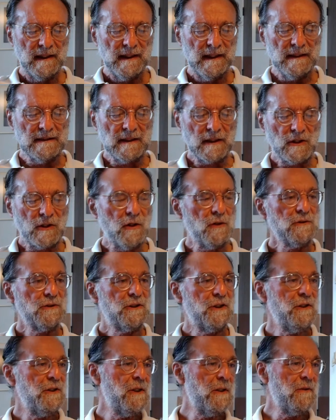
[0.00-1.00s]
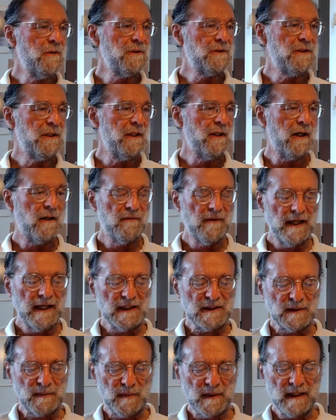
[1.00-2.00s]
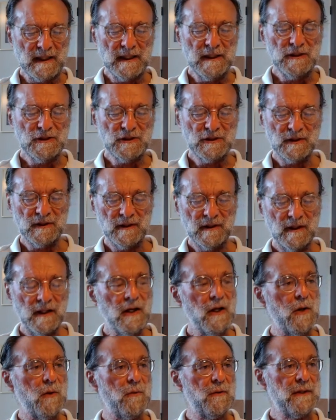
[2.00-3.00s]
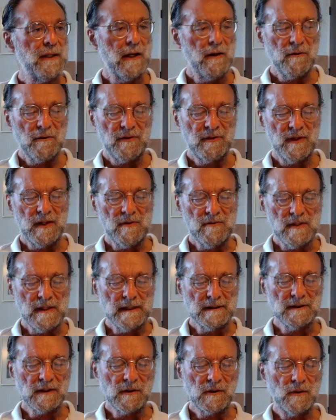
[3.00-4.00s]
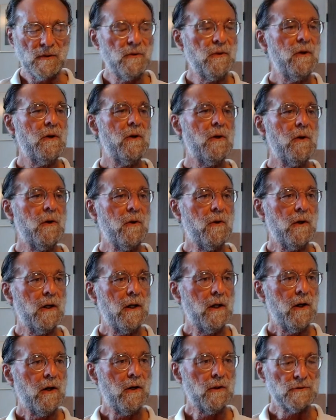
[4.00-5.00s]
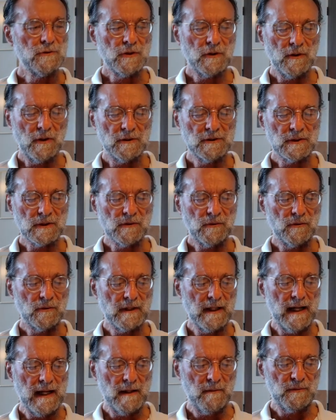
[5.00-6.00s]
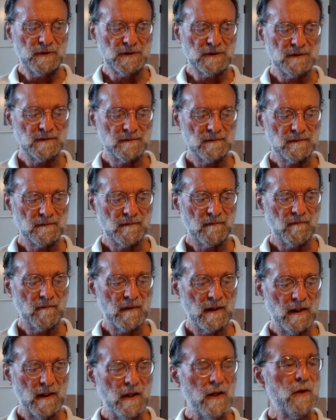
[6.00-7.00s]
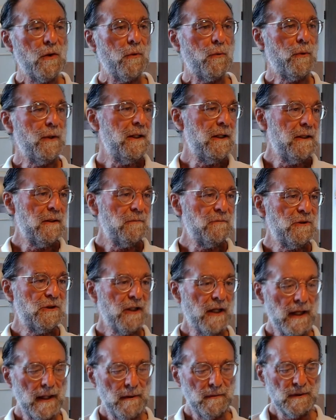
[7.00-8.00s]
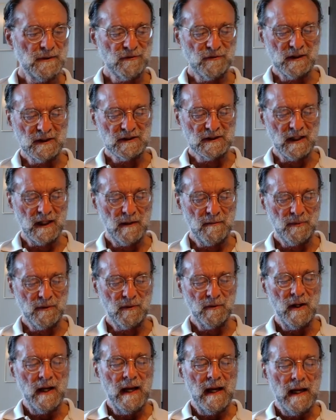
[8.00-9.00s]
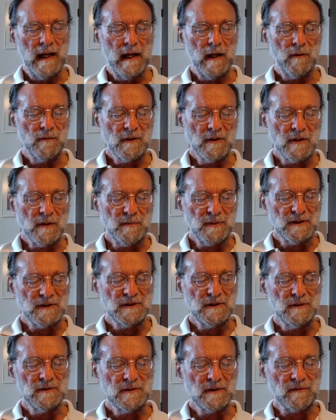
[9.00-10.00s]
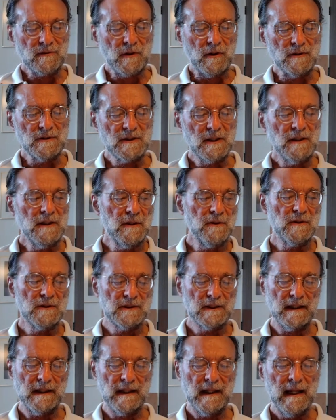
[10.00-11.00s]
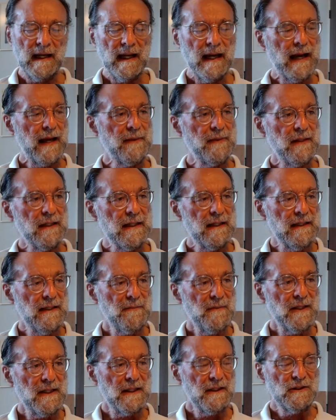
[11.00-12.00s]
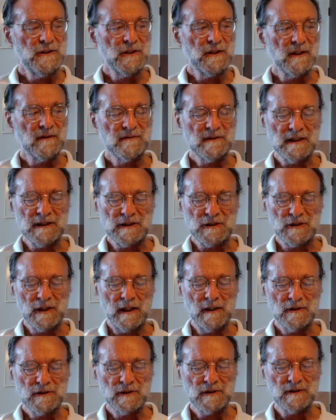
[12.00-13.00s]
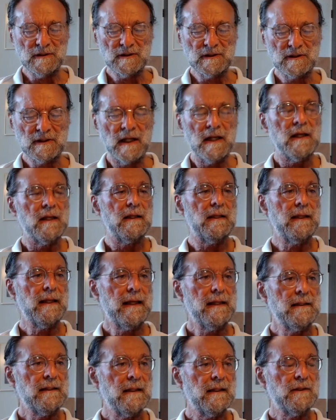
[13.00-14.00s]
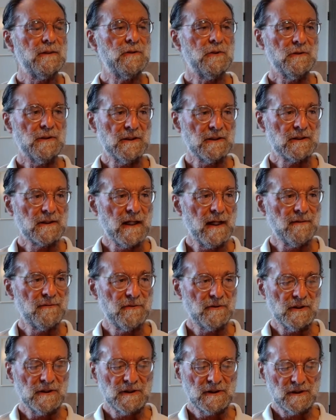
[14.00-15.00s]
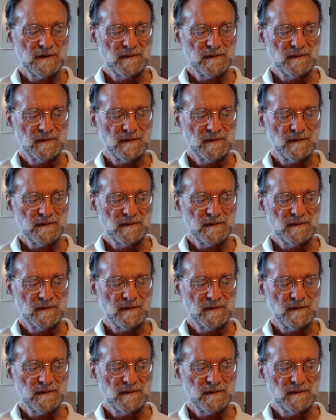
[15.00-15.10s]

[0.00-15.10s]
is a continuity of explanation without theoretical or ontological gaps. William James, for example, held that the pursuit of continuity and the elimination of disjunctions led to discoveries.